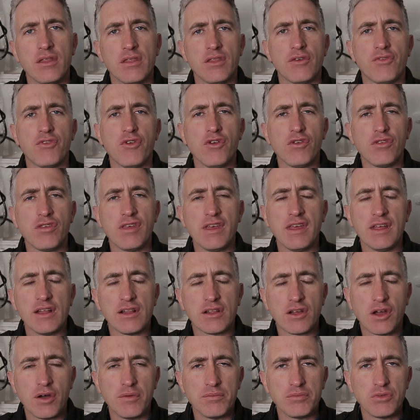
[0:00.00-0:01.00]
The first seat you'll
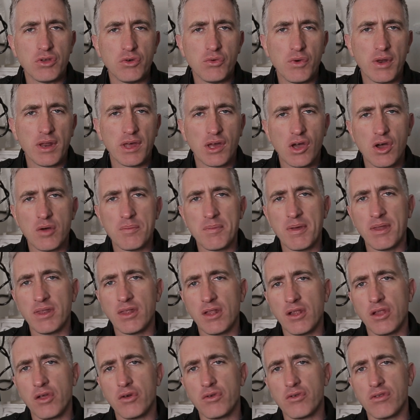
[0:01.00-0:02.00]
come to when you come in
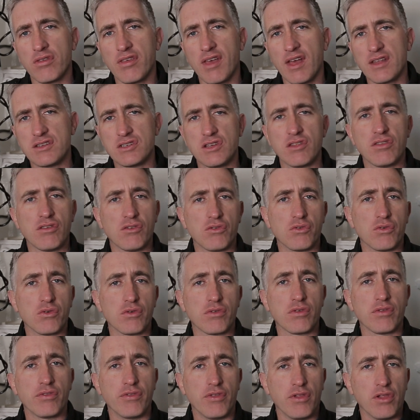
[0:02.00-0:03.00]
the loader's hatch is, of
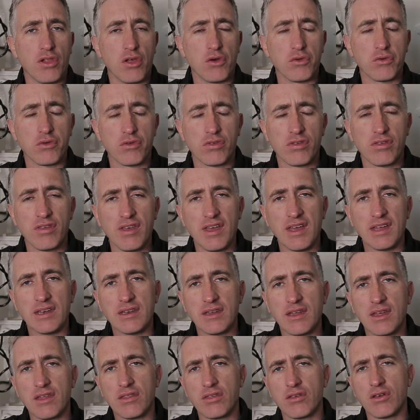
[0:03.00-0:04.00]
course, the loader's seat.
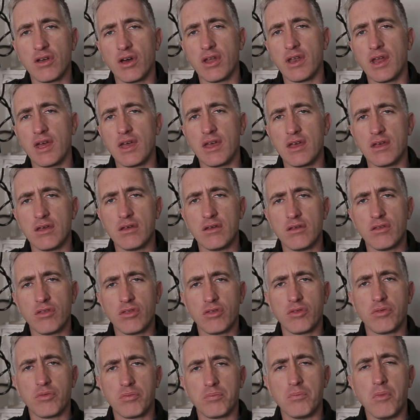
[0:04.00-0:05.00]
He's got a
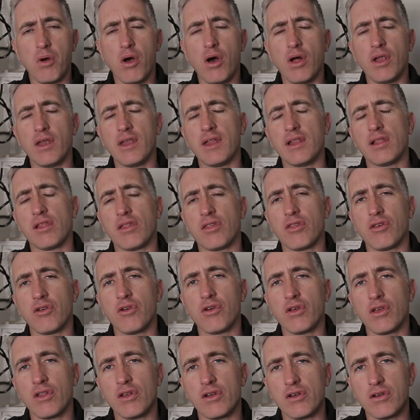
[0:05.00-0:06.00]
small little
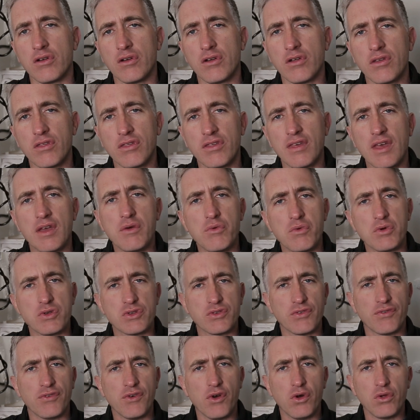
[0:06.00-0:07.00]
circular seat
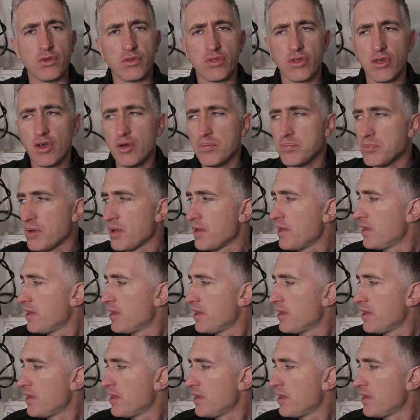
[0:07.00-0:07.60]
which folds up.